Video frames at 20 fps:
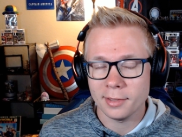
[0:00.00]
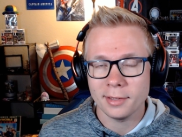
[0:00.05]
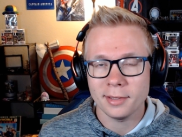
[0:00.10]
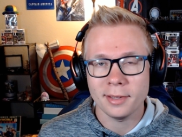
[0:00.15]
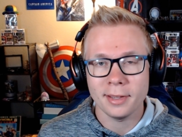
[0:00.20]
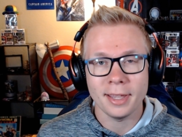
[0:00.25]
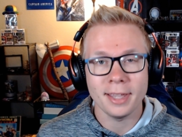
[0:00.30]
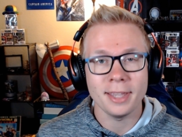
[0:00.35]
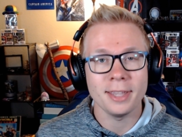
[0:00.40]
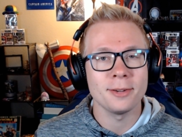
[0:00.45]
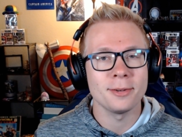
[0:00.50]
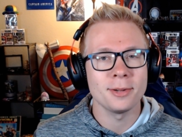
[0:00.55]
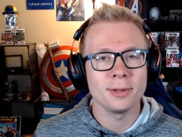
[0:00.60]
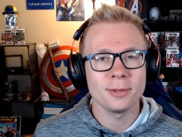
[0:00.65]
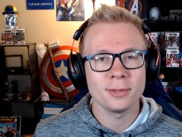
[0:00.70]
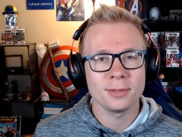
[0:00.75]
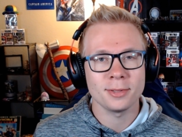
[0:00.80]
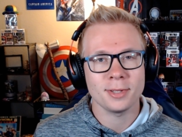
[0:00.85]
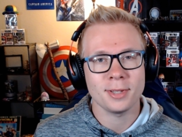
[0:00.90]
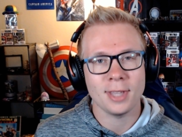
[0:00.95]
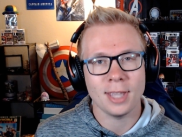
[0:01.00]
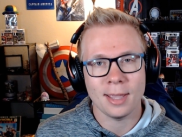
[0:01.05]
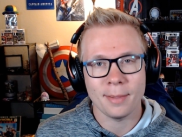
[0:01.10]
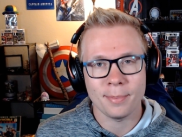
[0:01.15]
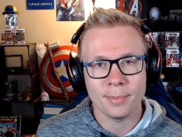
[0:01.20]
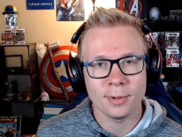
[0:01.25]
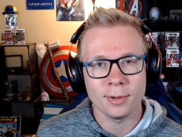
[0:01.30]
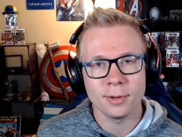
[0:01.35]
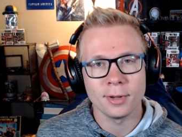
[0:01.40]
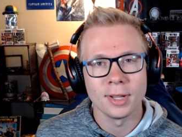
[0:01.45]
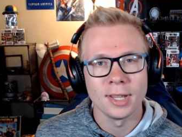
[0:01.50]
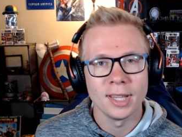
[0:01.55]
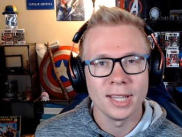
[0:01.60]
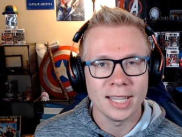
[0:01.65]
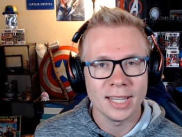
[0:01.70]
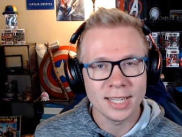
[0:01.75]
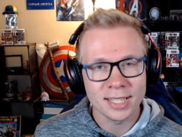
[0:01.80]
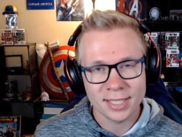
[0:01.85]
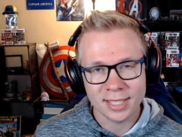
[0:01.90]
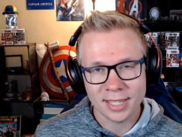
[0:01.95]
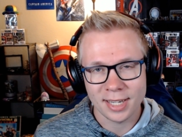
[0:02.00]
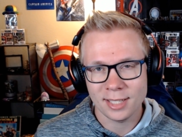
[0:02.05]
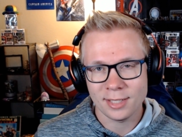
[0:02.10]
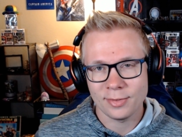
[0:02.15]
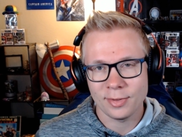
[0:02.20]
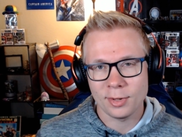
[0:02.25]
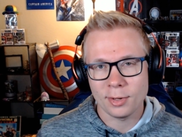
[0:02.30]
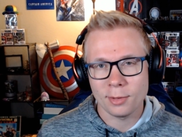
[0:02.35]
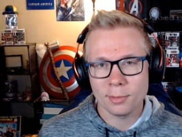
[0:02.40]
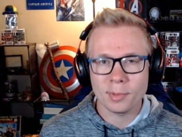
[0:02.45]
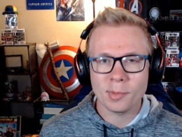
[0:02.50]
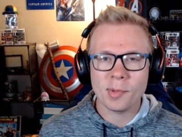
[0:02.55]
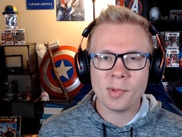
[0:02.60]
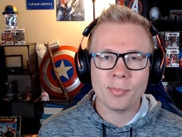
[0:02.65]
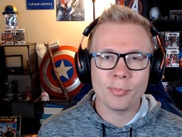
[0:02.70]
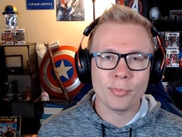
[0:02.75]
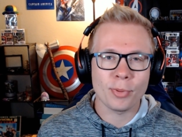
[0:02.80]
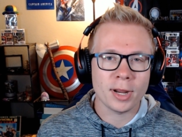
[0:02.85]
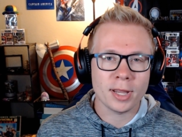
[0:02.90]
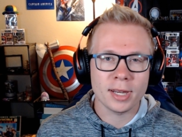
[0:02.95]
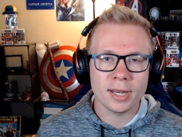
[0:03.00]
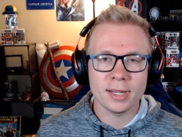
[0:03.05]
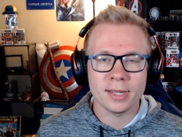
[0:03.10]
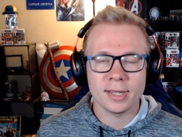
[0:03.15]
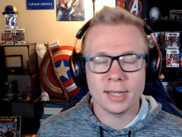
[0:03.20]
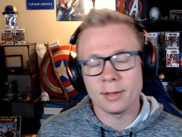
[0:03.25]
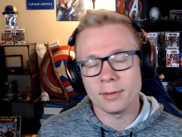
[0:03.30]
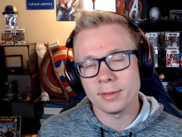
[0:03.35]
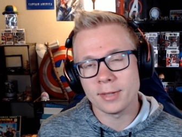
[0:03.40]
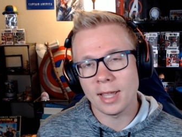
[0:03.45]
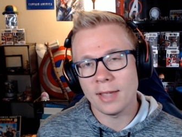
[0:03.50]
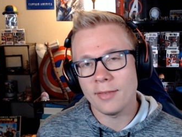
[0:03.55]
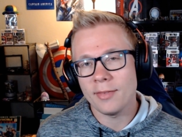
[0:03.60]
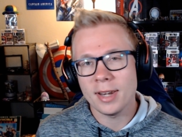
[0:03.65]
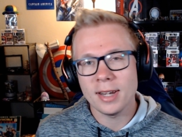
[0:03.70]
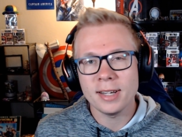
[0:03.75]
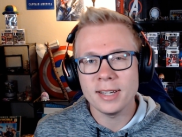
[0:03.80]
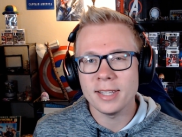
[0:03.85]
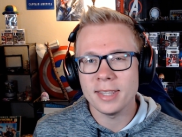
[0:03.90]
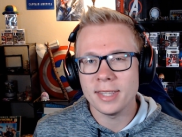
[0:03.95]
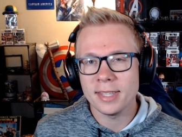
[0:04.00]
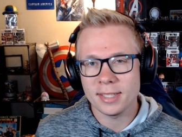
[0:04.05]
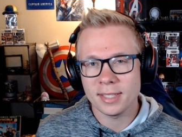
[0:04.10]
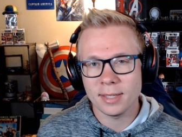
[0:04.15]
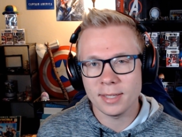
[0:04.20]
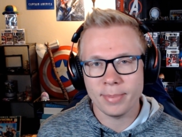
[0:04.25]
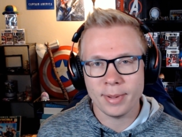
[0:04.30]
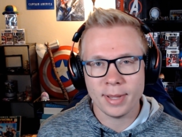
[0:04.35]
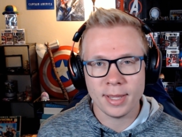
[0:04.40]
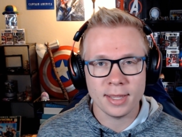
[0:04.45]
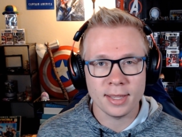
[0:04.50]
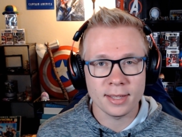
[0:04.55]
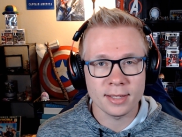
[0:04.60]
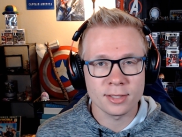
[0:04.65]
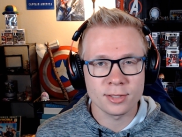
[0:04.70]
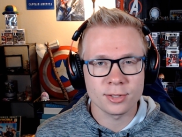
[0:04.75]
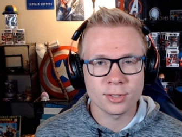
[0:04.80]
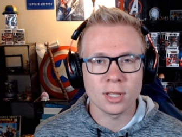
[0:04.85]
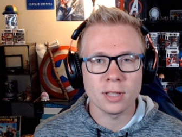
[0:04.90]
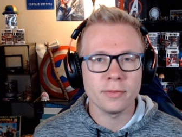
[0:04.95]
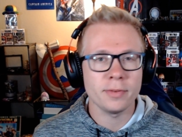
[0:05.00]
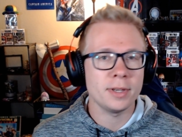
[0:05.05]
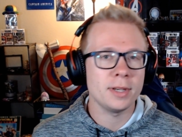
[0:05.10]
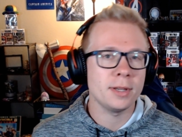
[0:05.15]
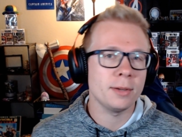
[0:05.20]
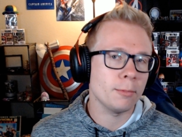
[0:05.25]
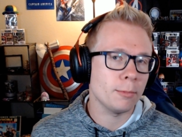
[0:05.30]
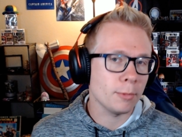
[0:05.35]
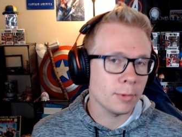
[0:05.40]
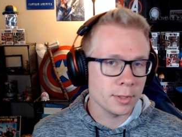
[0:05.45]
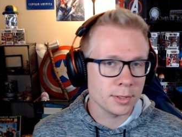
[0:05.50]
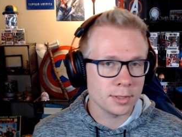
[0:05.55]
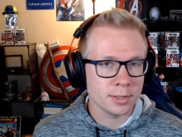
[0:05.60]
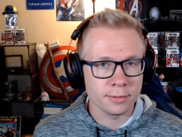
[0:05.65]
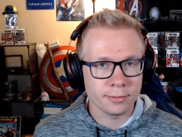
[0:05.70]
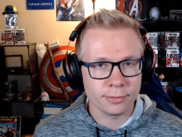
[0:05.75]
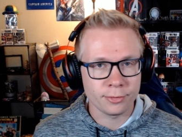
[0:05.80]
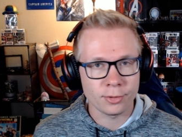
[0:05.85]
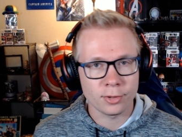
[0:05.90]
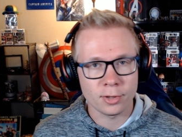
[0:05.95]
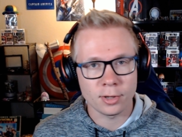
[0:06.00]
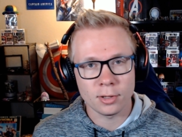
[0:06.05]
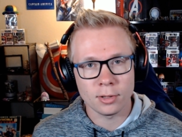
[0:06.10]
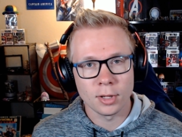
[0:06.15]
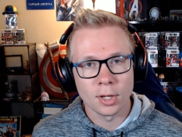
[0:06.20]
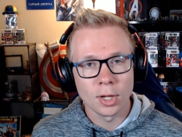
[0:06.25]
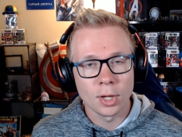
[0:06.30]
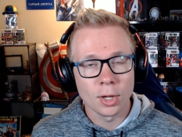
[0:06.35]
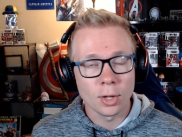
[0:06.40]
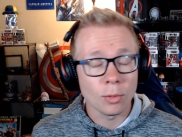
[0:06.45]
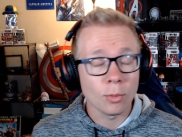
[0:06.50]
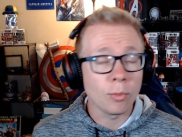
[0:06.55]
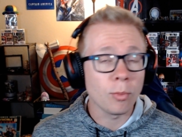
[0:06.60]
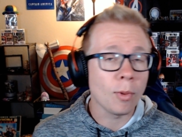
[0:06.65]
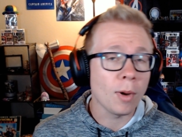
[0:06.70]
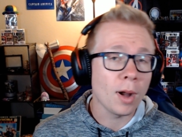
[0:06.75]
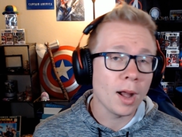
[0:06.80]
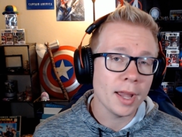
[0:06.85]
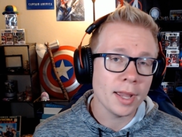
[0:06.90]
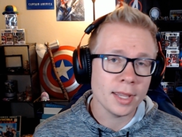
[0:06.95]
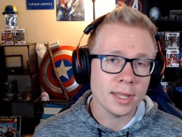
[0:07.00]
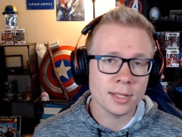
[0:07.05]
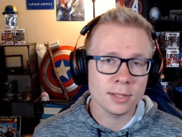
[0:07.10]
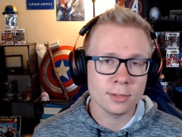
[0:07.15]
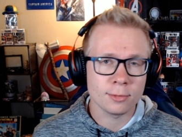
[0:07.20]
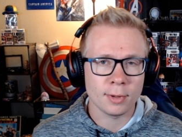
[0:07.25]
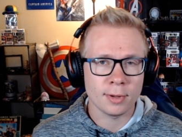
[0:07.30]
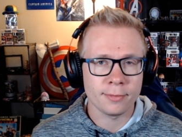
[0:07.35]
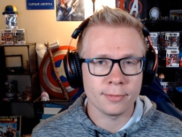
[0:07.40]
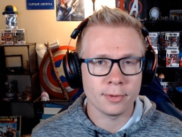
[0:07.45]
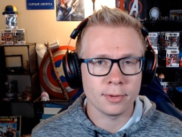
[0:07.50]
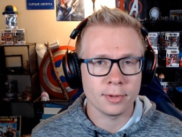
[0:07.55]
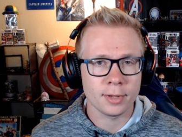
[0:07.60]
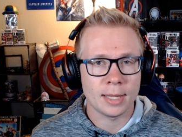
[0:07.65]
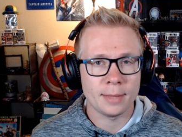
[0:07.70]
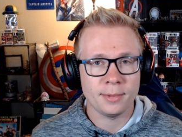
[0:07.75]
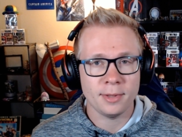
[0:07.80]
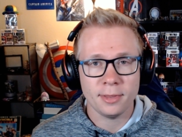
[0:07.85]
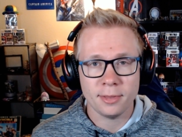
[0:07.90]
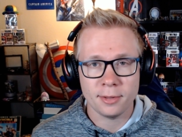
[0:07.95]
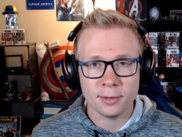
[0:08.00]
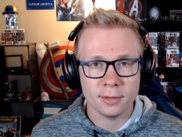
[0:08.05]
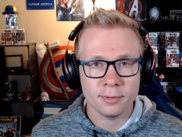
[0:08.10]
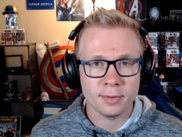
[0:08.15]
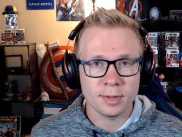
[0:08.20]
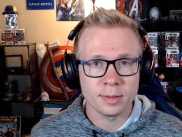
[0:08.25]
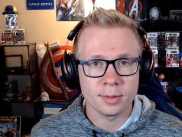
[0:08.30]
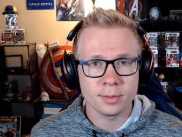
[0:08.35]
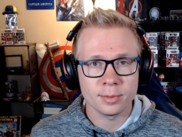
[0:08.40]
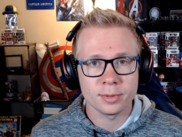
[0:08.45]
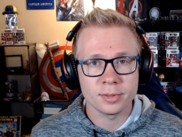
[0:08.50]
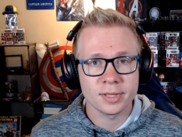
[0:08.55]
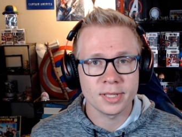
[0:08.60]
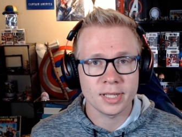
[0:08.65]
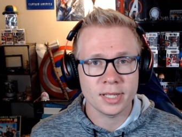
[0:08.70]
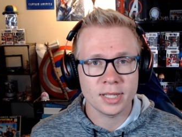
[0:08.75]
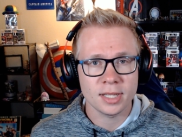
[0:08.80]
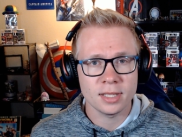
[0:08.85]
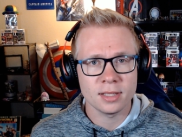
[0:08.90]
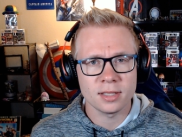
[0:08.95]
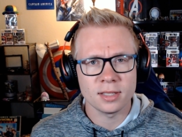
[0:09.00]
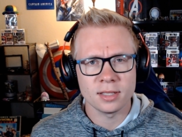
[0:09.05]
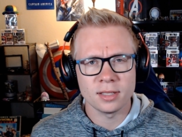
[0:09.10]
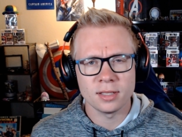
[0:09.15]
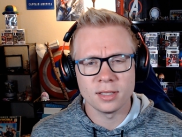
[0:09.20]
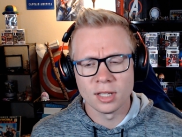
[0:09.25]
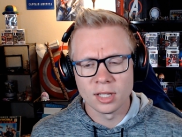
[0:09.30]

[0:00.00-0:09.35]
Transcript: Hey heroes, Cap here, and in today's video we're going to be breaking it down, diving into this debate and solving it once and for all. Why is Redfall capped at 30 frames per second, and